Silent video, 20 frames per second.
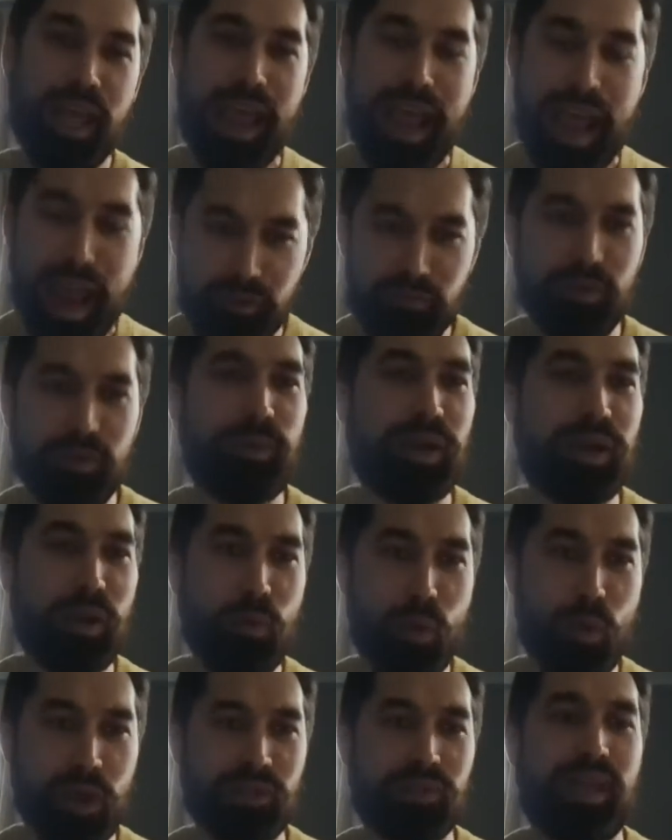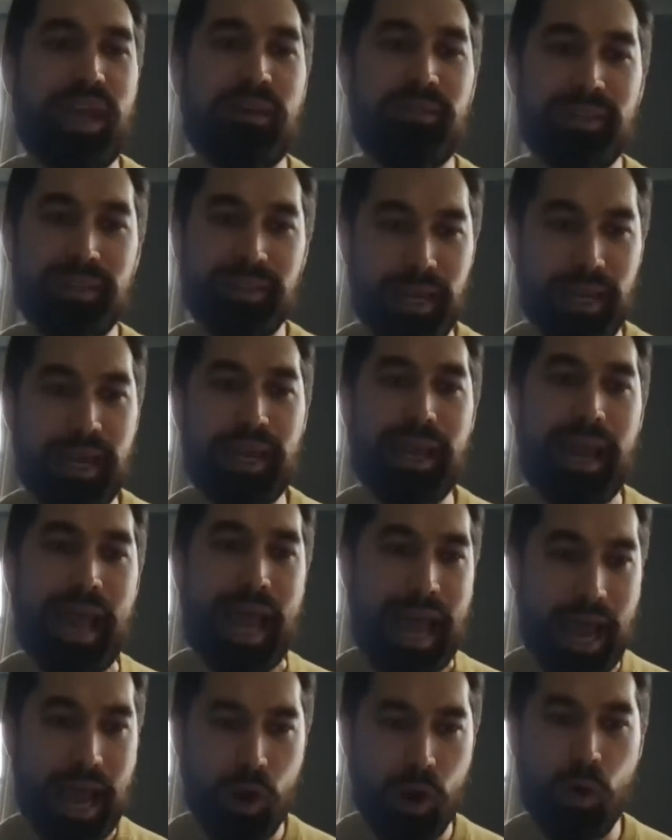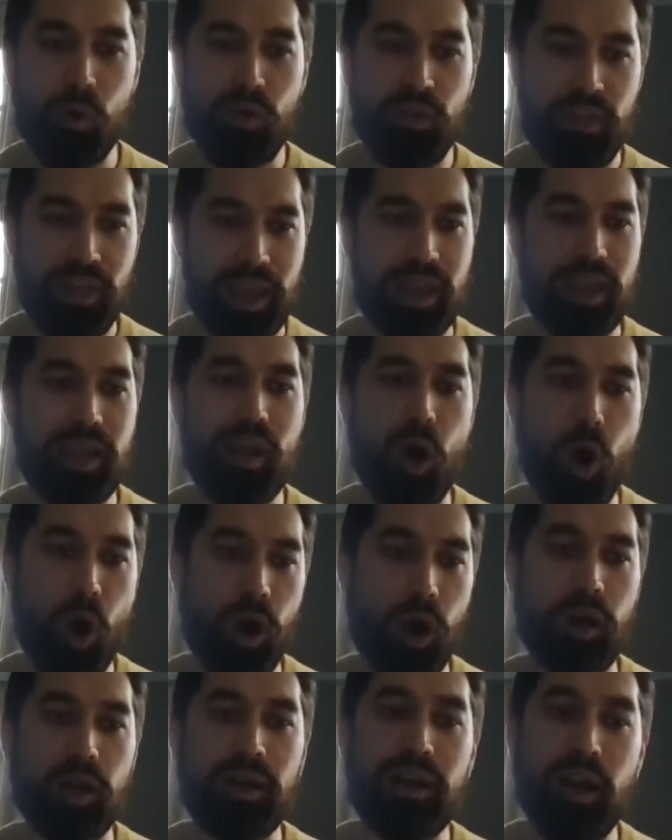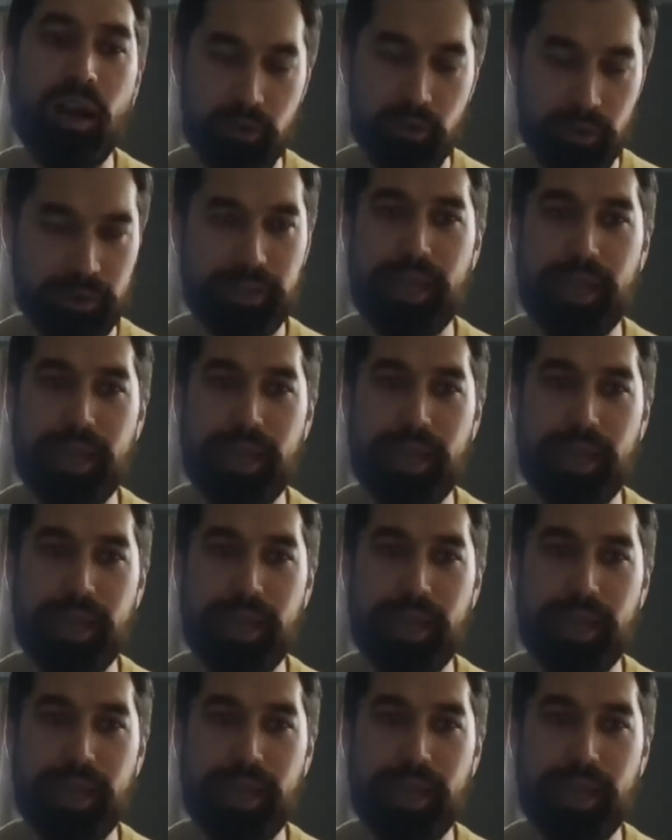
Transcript: Everybody wants to have a say in how they are governed.